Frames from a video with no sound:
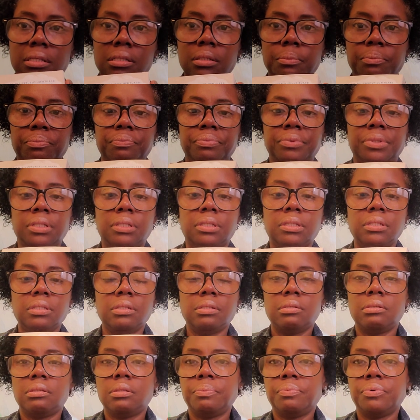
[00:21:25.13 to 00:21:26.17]
the, this
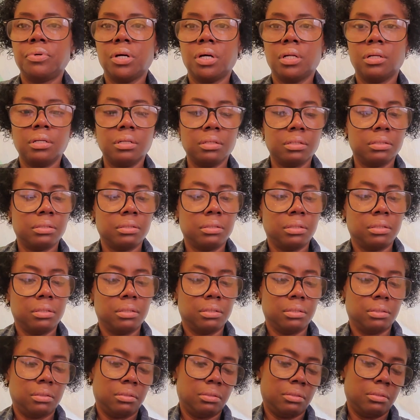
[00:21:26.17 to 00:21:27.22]
is the product,
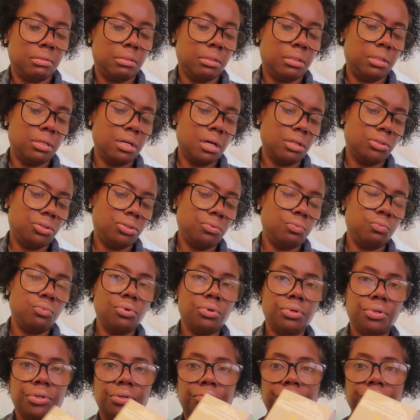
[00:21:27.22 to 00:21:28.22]
the Tatcha water